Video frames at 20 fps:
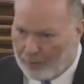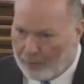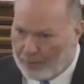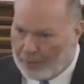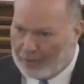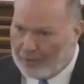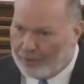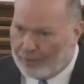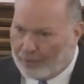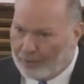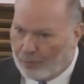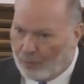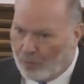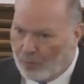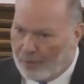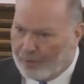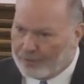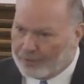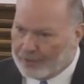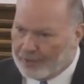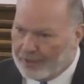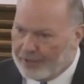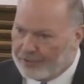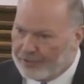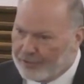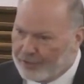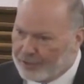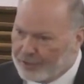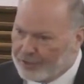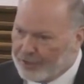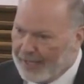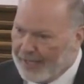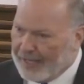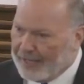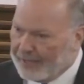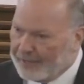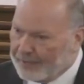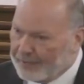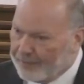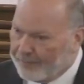really want to
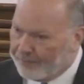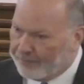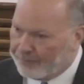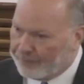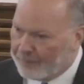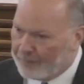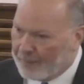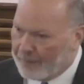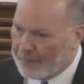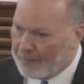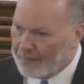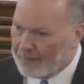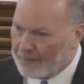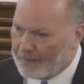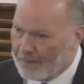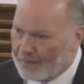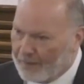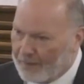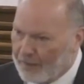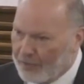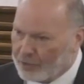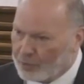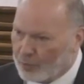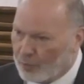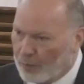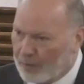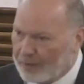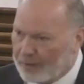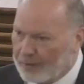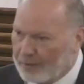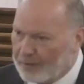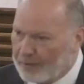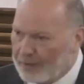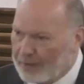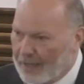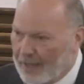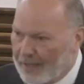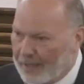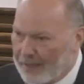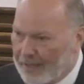understand is what
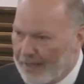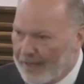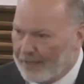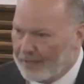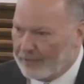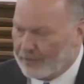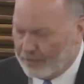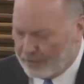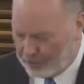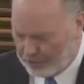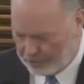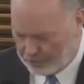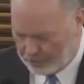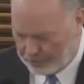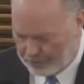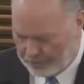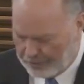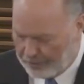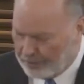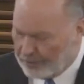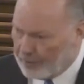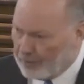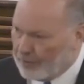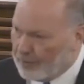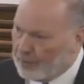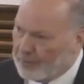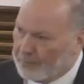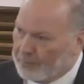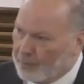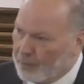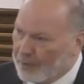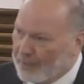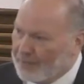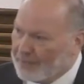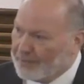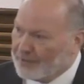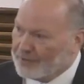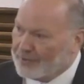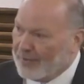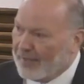God had put in
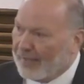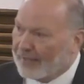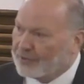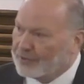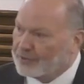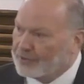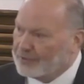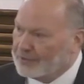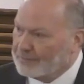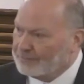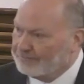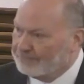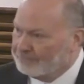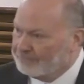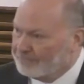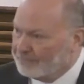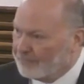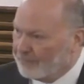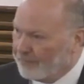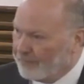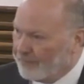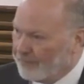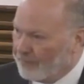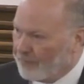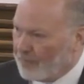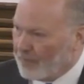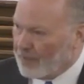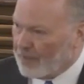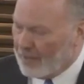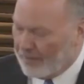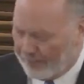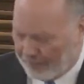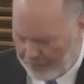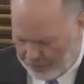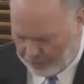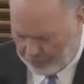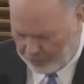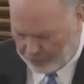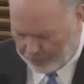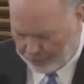the text. If I
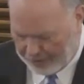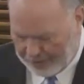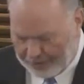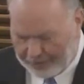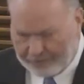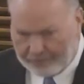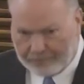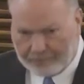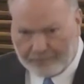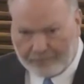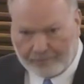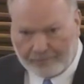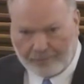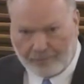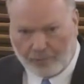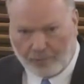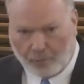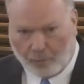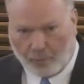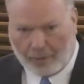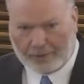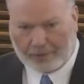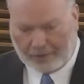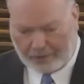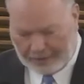understand what the